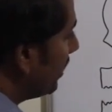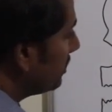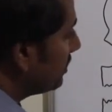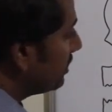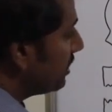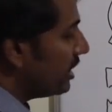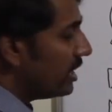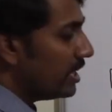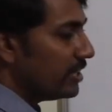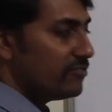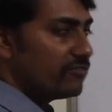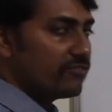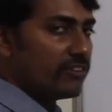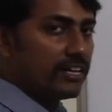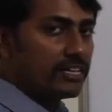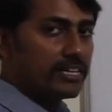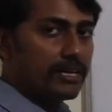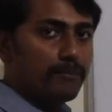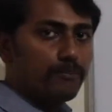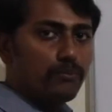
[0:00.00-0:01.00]
as
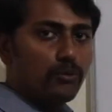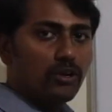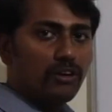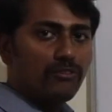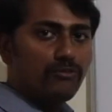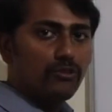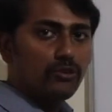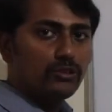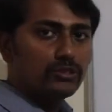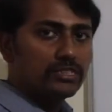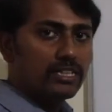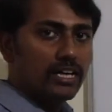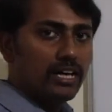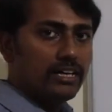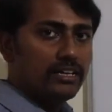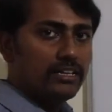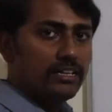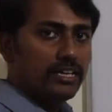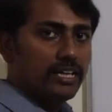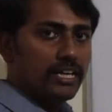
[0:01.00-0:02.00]
infratemporal
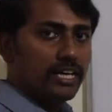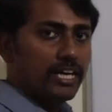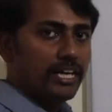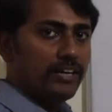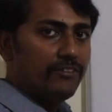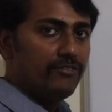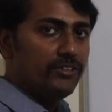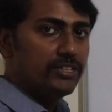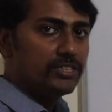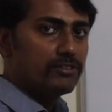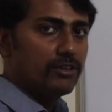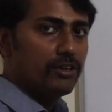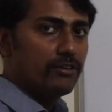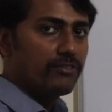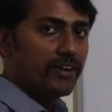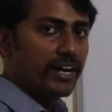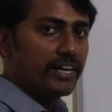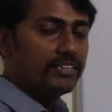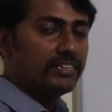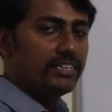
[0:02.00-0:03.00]
fossa, in which you
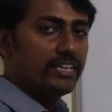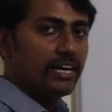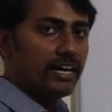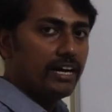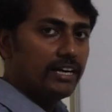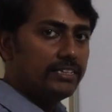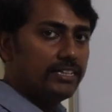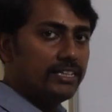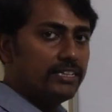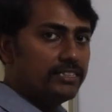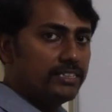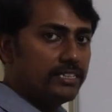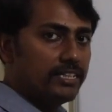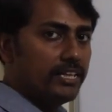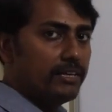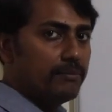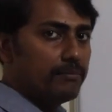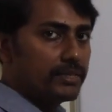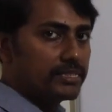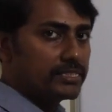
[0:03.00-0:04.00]
will find the other
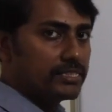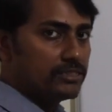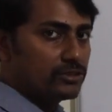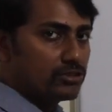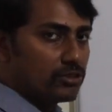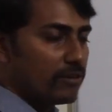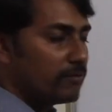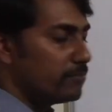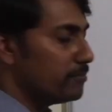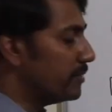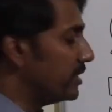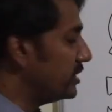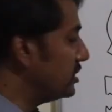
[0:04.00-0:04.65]
three muscles of